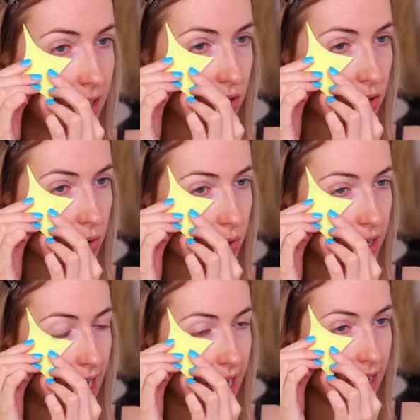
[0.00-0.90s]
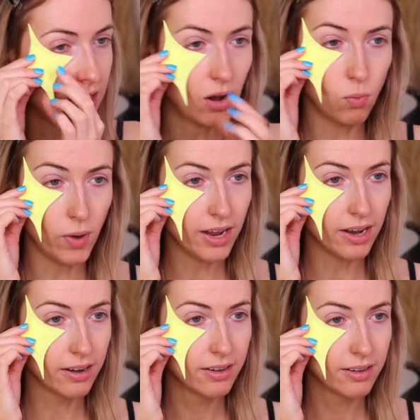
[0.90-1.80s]
it'll create a
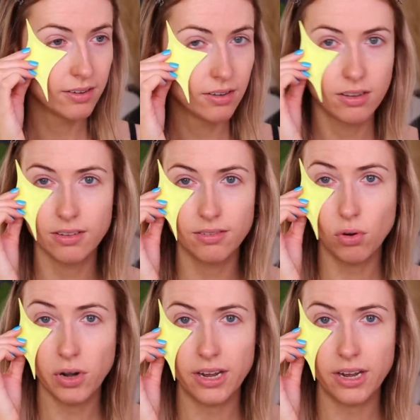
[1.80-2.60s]
wing for